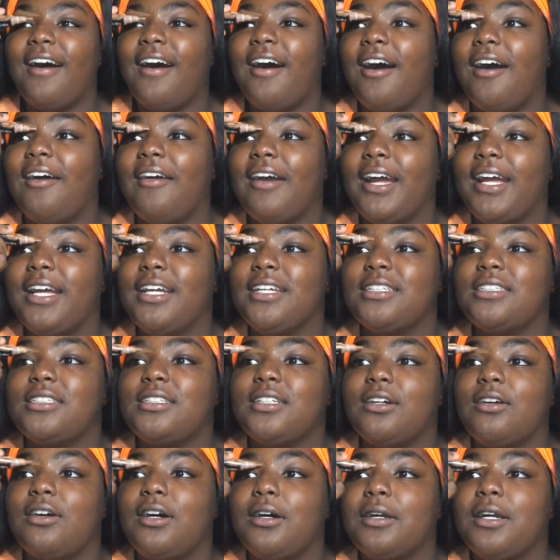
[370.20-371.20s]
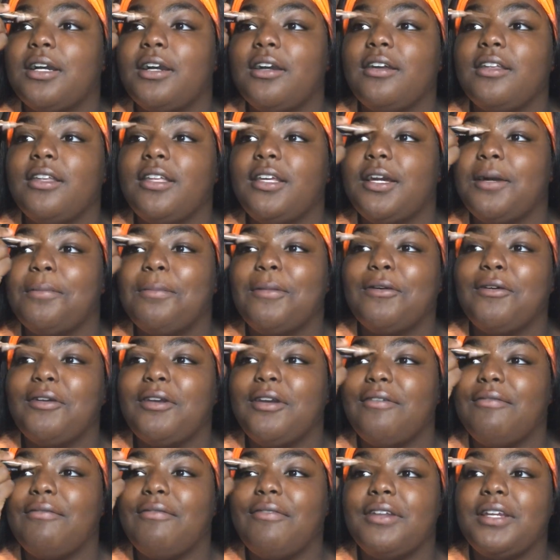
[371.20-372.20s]
All right, so I'm currently
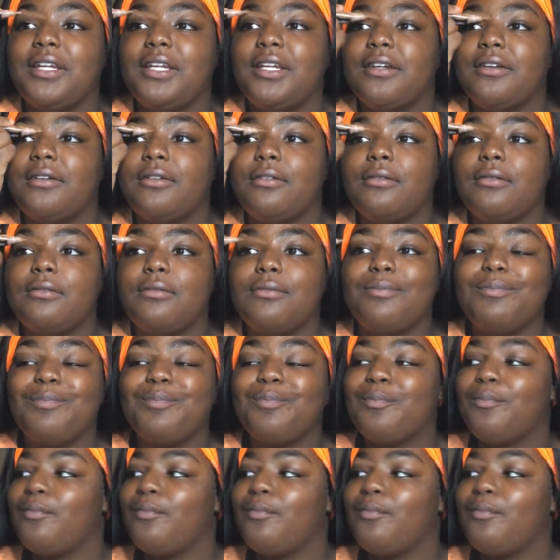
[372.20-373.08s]
uploading a video